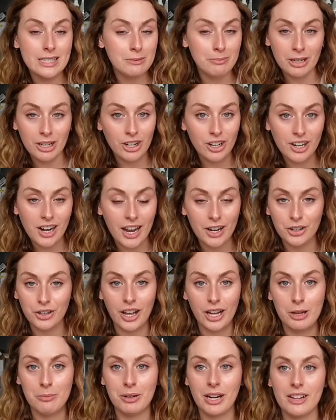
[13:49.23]
mirror. I don't know
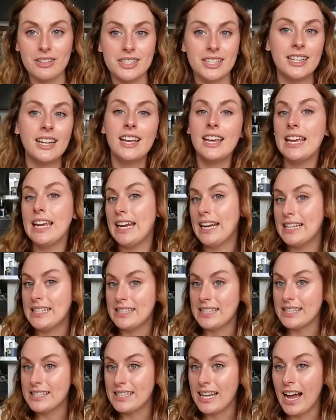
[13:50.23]
how you pronounce it. It's
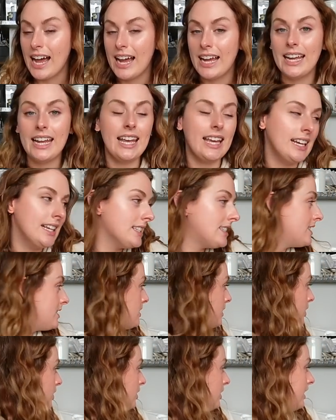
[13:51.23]
this guy. It is
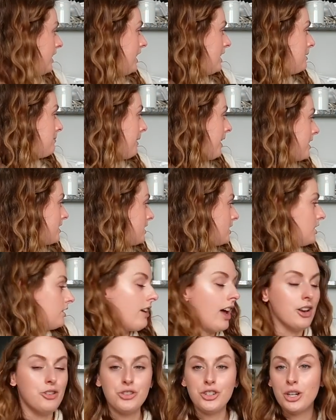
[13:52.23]
still in my little
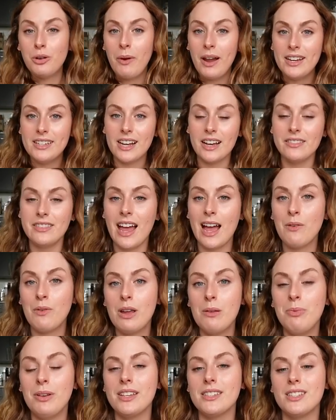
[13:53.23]
entryway down that
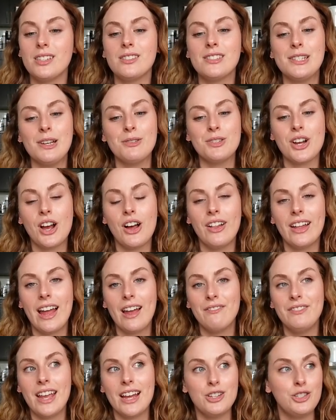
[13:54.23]
way because it's so tall. I
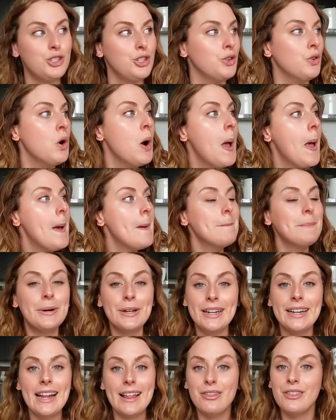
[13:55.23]
have yet to put
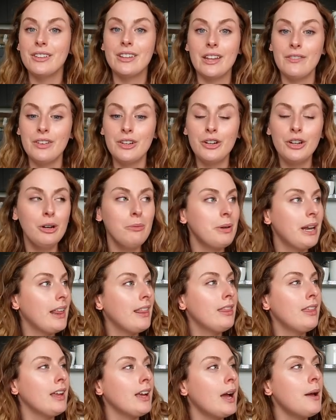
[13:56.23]
it in the living room, but I
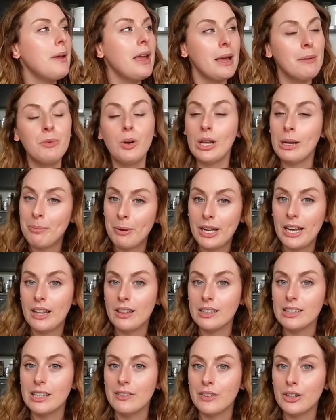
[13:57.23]
think I am going to put it in
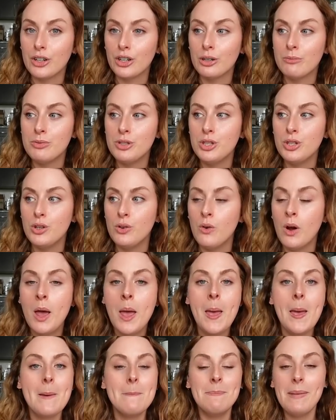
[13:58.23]
the living room to
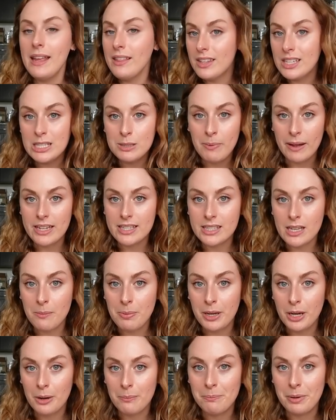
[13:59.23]
make the space
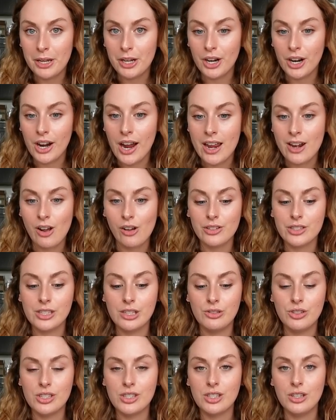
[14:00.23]
appear bigger, and
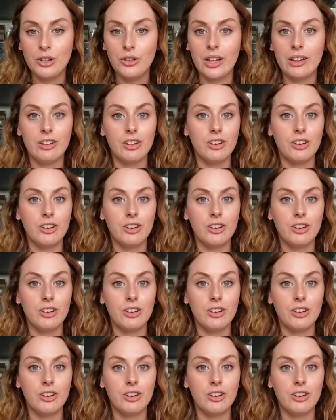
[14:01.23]
also just to do like